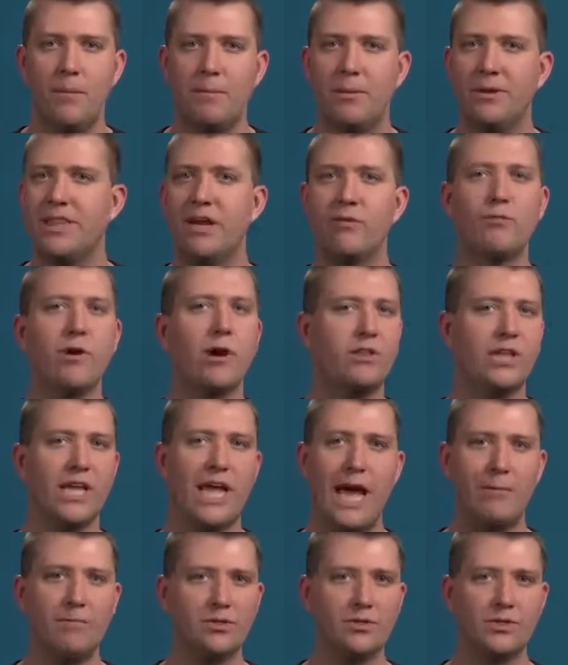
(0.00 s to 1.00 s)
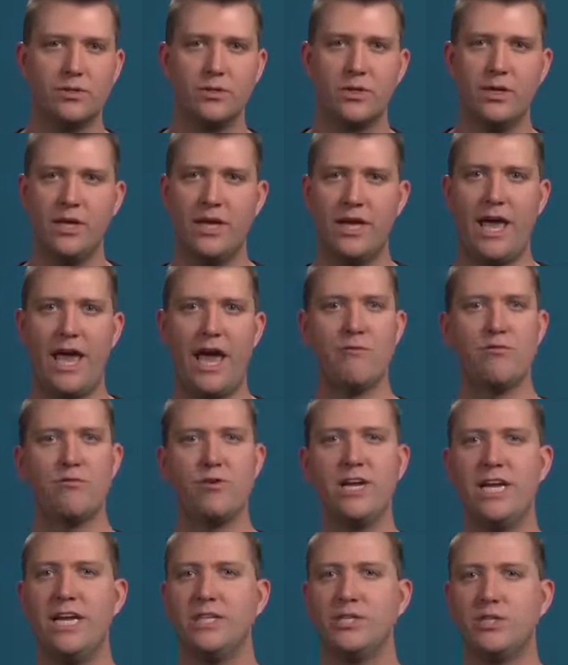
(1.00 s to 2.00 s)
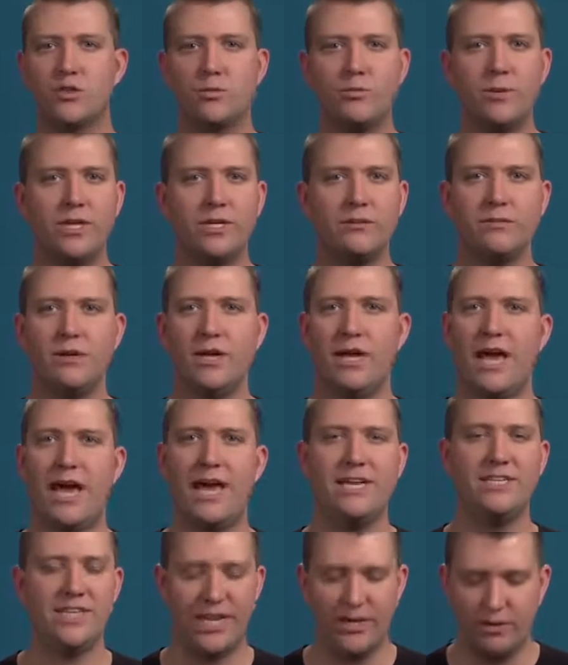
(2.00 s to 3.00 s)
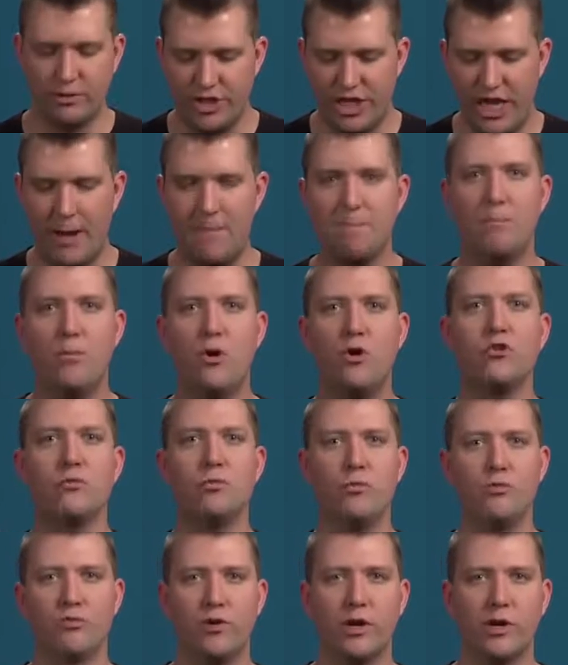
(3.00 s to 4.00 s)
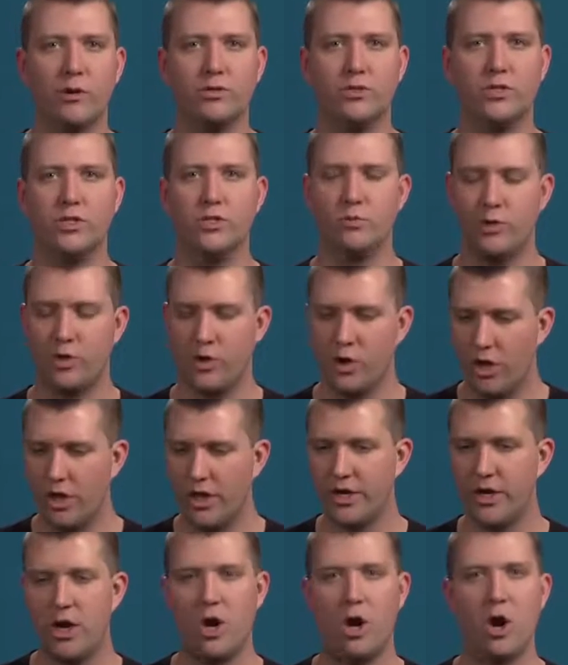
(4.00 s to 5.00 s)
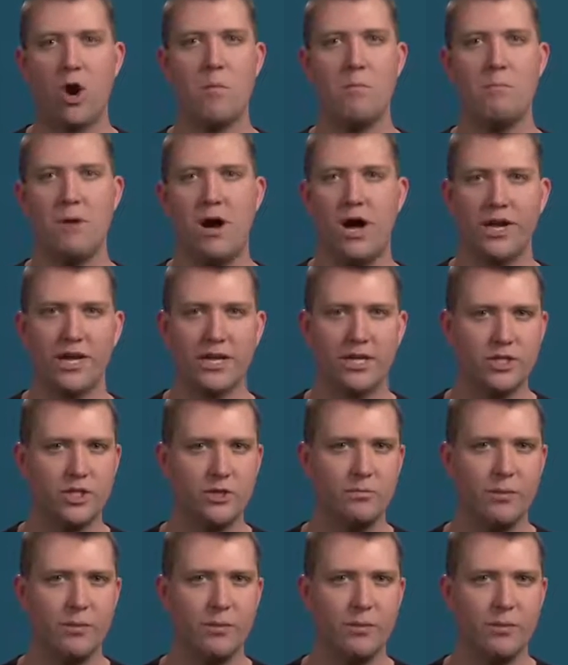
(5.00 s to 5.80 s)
But that rarely happens. Every instrument has energy at multiple frequencies. We call it harmonics.